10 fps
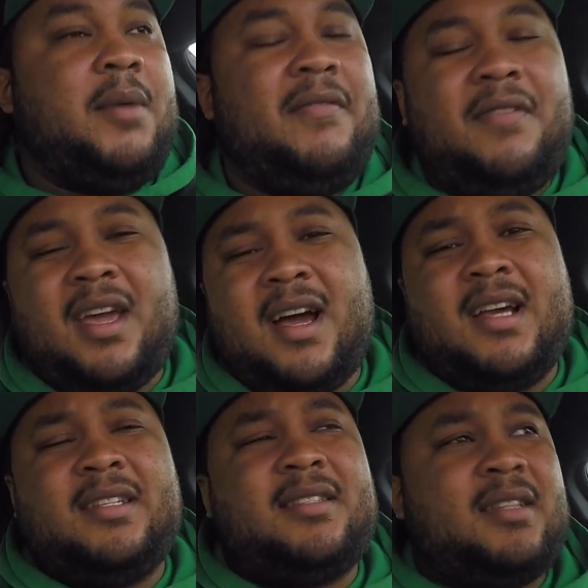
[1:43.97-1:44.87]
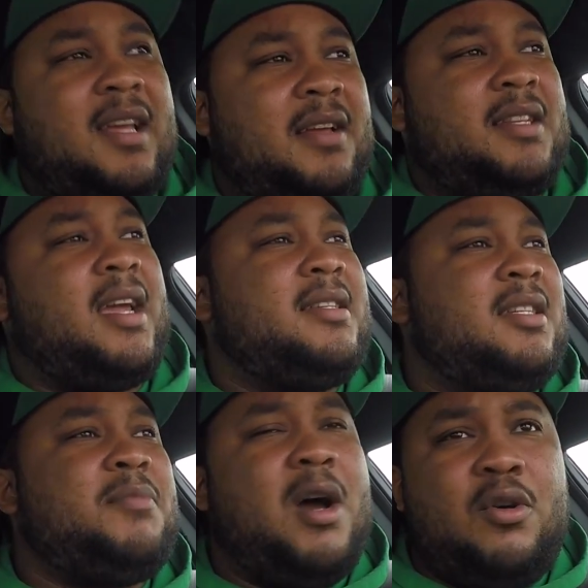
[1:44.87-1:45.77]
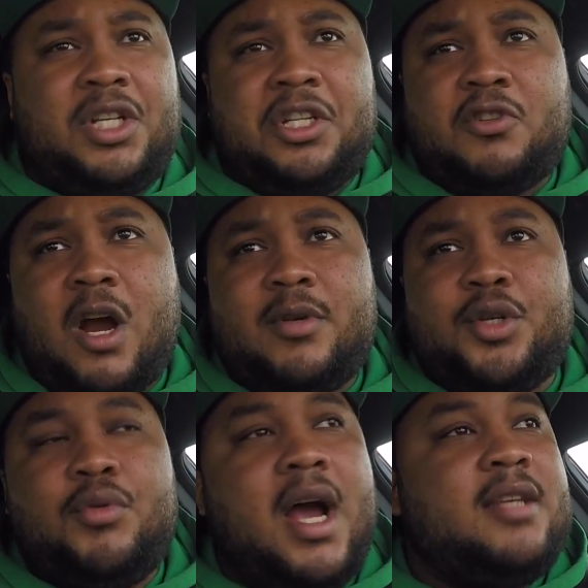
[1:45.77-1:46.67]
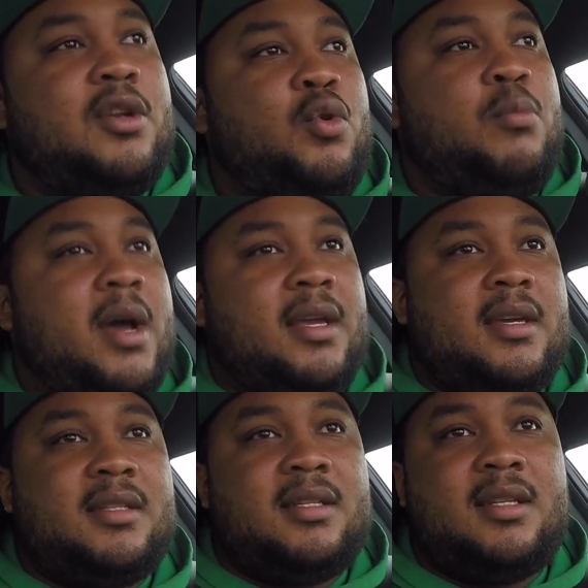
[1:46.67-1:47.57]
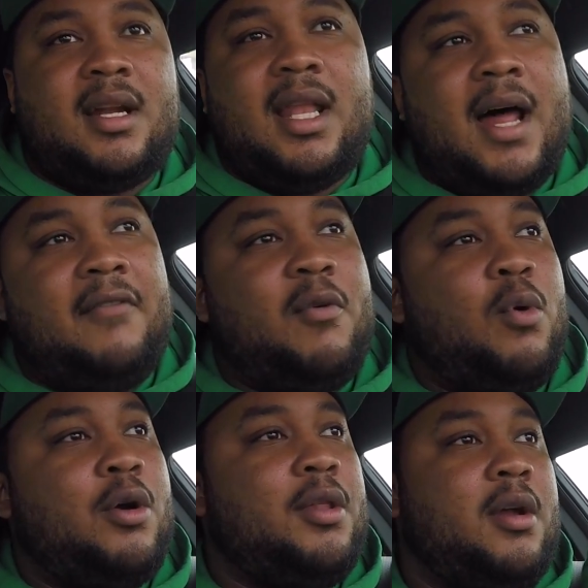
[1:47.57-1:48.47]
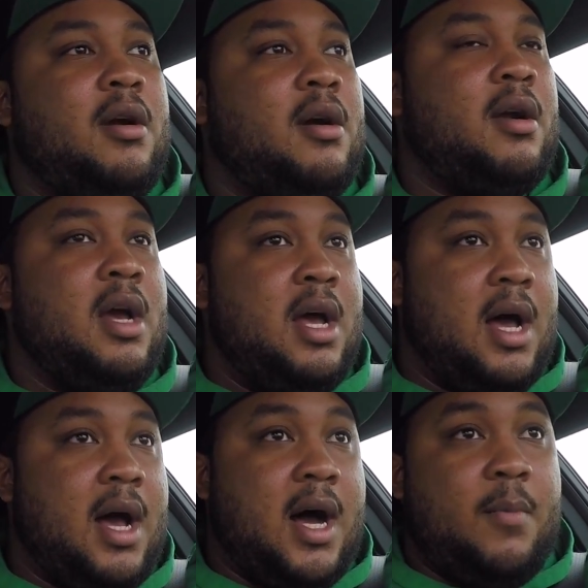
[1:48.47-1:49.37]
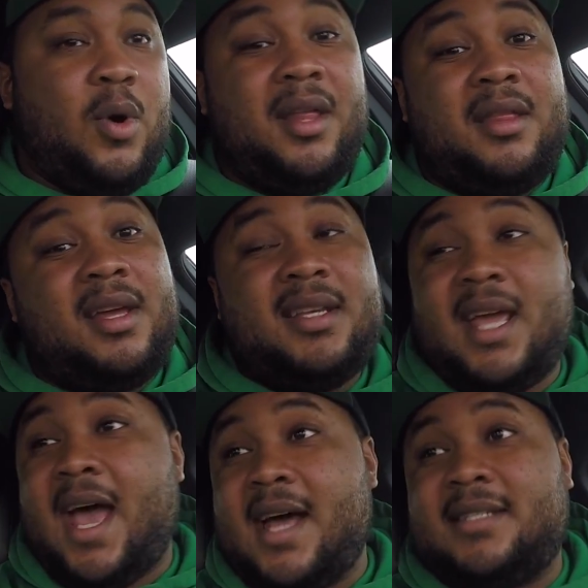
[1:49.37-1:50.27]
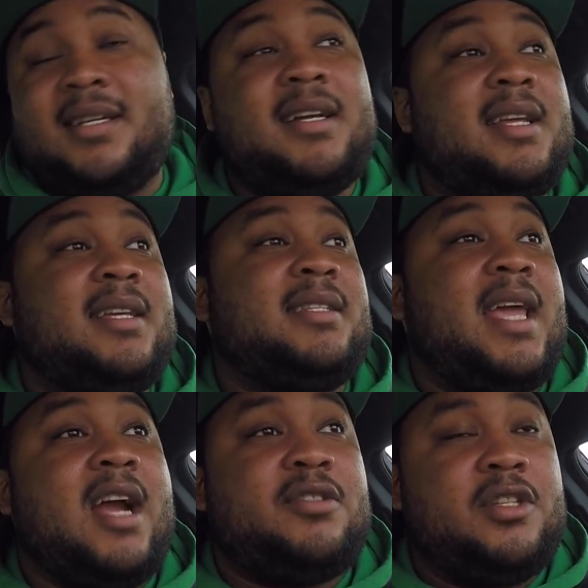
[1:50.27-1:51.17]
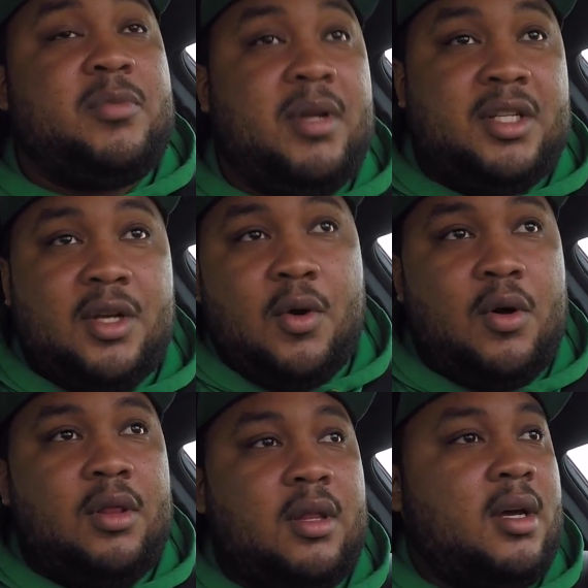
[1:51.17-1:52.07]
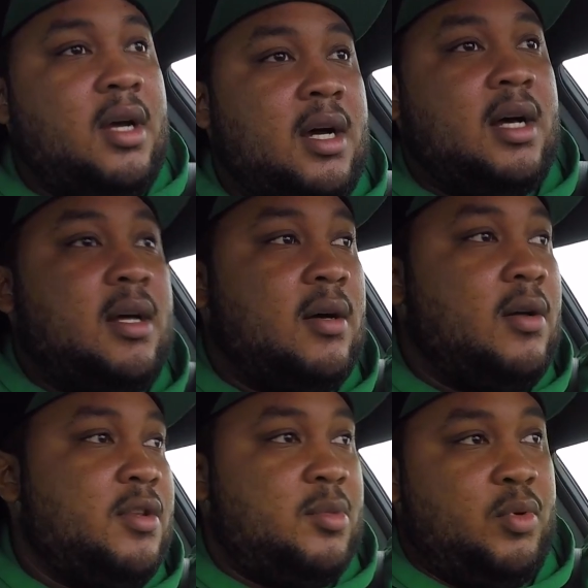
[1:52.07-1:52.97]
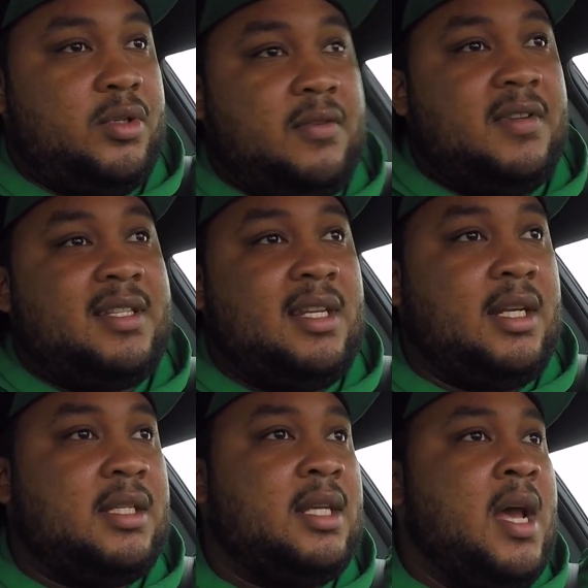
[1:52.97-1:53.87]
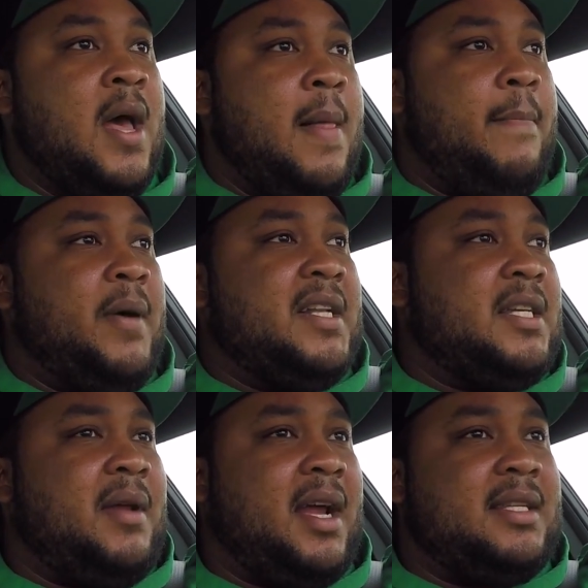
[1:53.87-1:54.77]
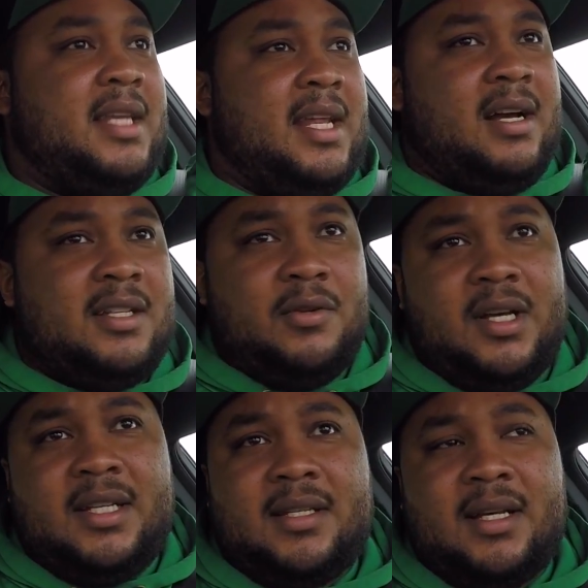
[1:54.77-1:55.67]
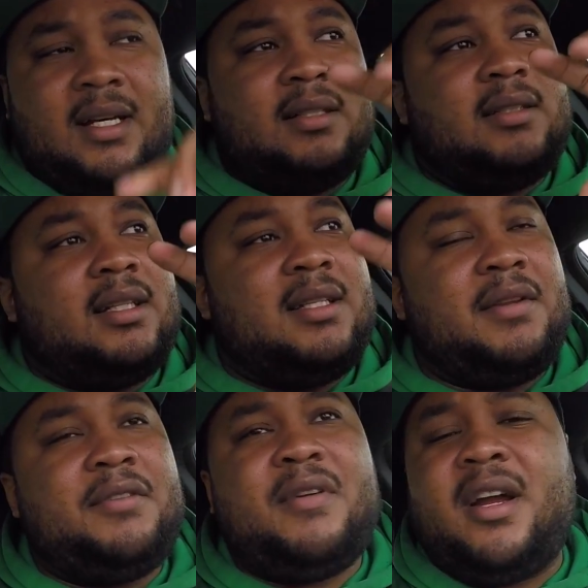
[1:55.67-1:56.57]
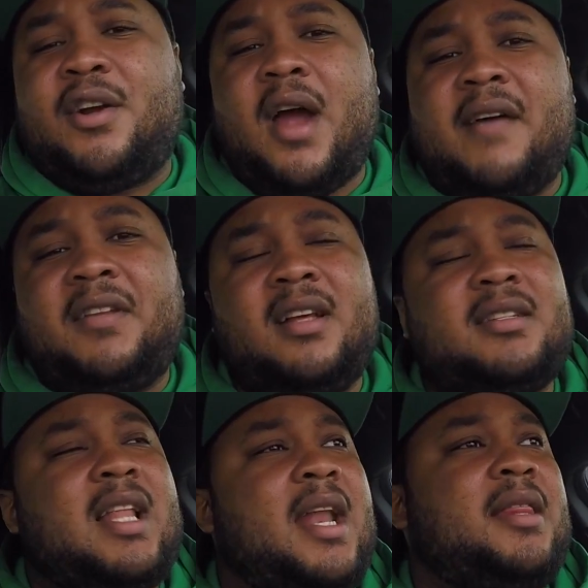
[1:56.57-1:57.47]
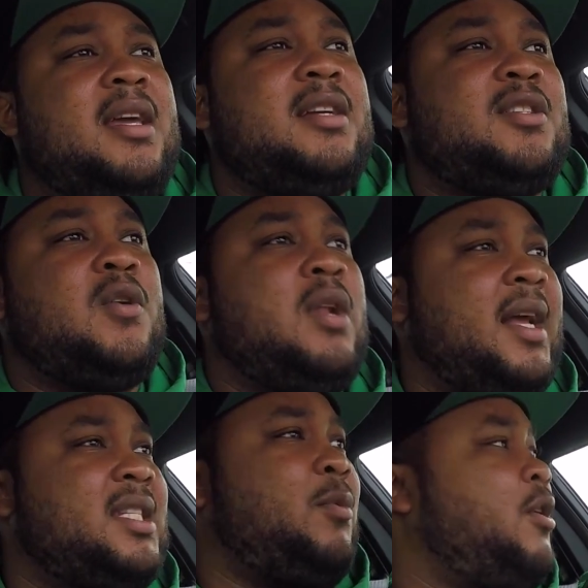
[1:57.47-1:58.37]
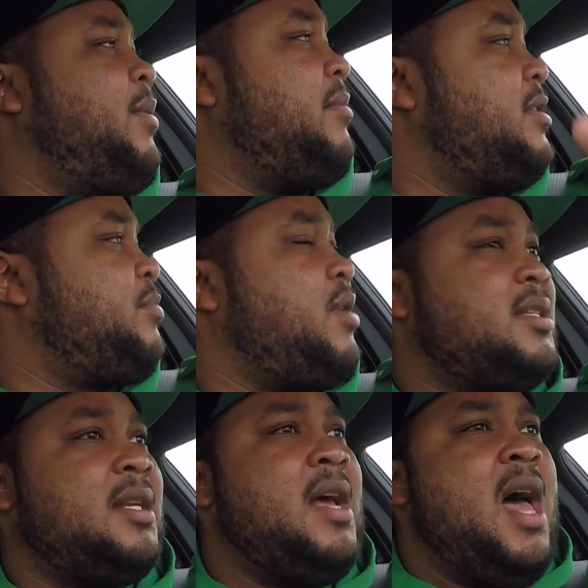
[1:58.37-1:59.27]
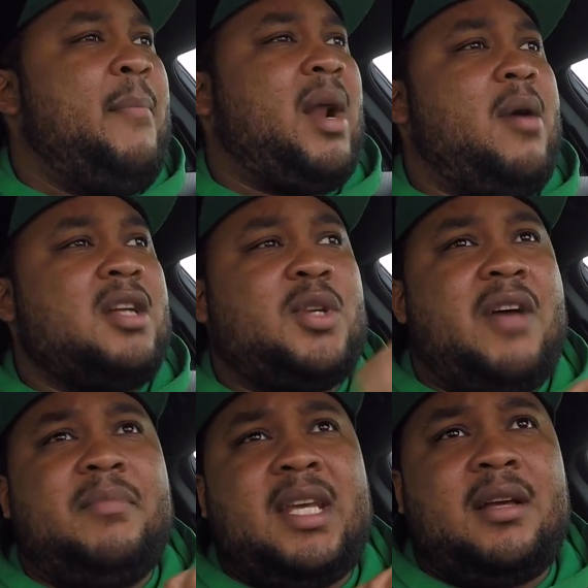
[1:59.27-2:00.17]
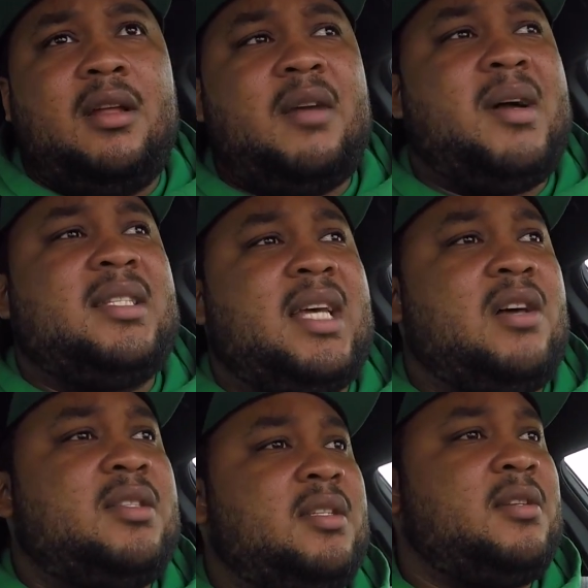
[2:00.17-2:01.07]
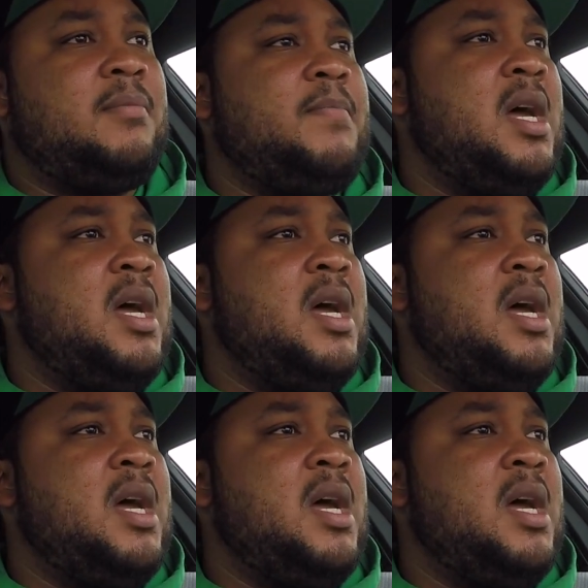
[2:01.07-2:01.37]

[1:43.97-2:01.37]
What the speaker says: If you guys, like I said, to my OG subscribers, you guys know who Mike is. He's done a lot of the work on the car. One of the things he has done is the air suspension on this Boosted V6. But like I said, he also does. He's very crafty. He does a lot of things. So like I said, we're gonna pick up this present, but I'm also gonna have him take a look at my sound system.